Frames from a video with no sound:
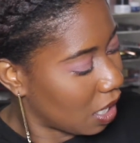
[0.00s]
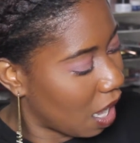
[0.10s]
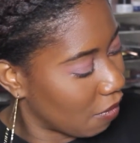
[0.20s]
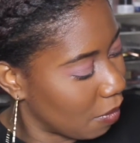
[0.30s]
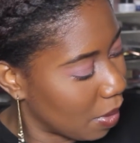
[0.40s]

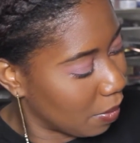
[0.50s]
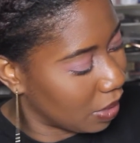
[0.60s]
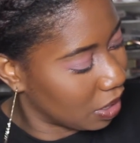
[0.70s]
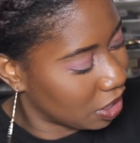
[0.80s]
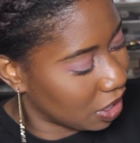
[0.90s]
I
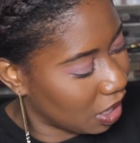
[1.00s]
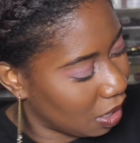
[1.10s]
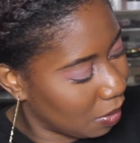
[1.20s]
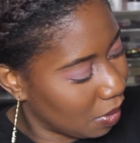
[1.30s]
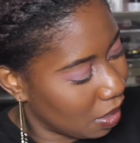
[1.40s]
remember this
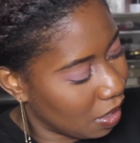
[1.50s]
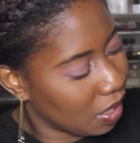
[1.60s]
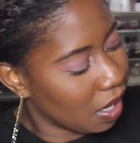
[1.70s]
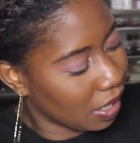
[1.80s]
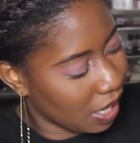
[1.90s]
shade.
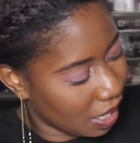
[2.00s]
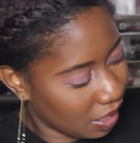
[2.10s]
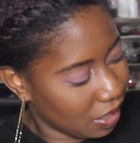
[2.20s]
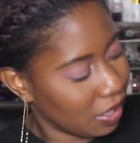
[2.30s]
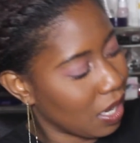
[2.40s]

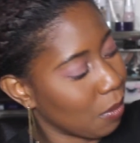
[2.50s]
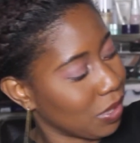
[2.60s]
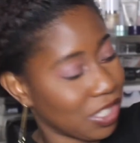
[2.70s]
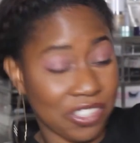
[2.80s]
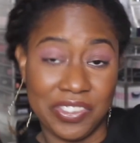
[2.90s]
Again, that
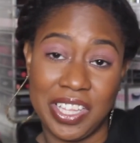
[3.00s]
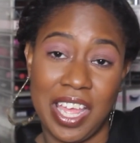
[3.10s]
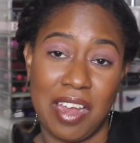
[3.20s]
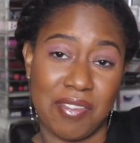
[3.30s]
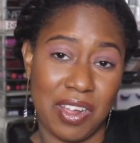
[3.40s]
was during
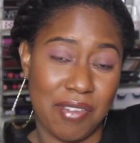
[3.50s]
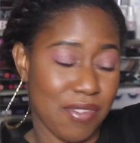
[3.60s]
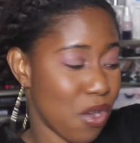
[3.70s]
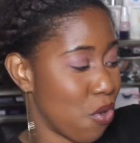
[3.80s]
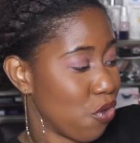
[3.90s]
the era of
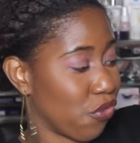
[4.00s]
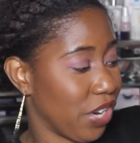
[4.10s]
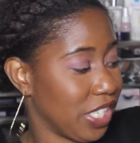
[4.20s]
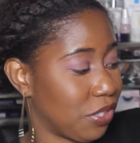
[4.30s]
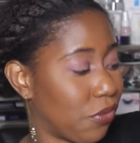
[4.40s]
the whole
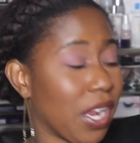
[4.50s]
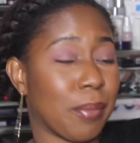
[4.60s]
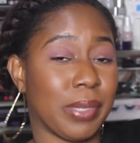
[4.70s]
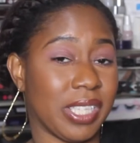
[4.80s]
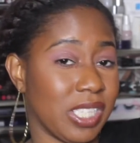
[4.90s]
Greige
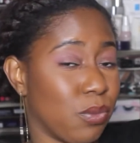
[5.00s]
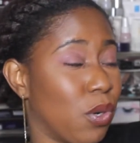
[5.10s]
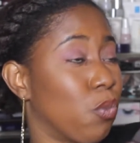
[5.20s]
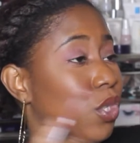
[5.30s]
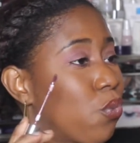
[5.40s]
effect, but this
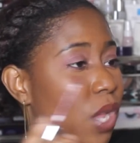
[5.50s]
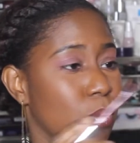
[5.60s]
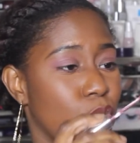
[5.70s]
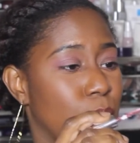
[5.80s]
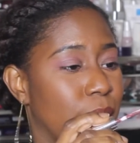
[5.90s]
one was way
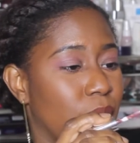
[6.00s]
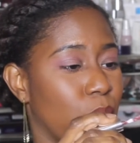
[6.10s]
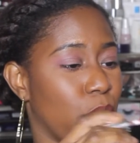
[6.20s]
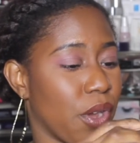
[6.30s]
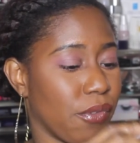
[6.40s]
more
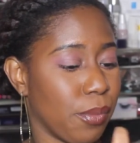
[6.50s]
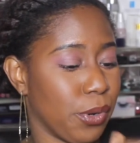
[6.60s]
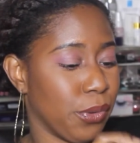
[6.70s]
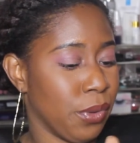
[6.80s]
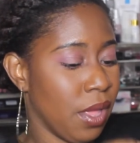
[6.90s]

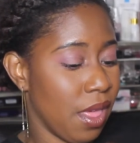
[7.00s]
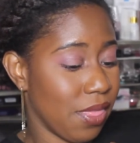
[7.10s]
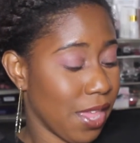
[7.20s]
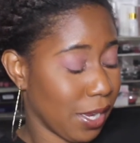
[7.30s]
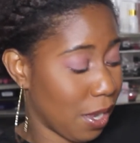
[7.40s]
wearable
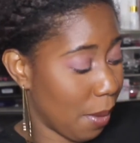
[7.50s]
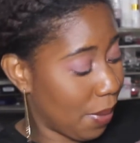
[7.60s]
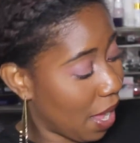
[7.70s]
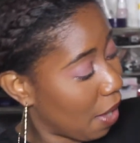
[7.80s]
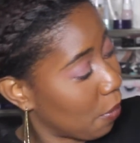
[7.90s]
than
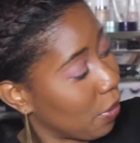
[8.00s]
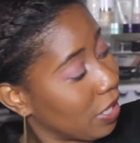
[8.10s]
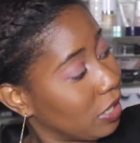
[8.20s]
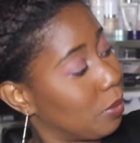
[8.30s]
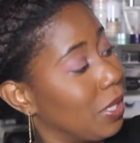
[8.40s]
Kapow
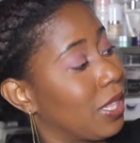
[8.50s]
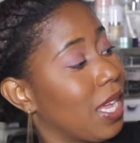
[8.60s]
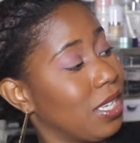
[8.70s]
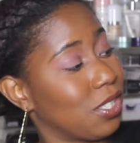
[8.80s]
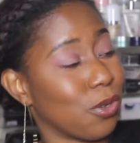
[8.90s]
was. But
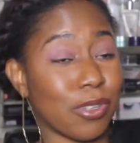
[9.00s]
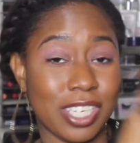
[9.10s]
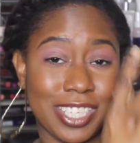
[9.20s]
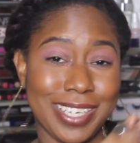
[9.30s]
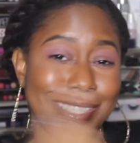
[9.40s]
that is all the
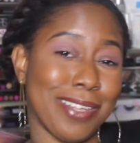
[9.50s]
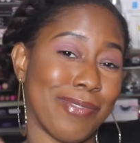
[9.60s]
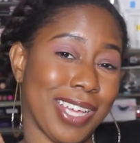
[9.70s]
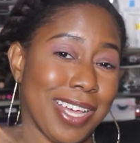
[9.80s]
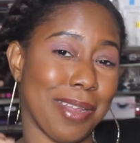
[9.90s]
shades
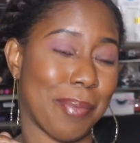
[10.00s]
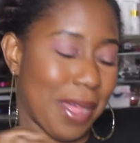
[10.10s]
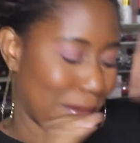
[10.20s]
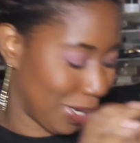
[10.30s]
of the ColourPop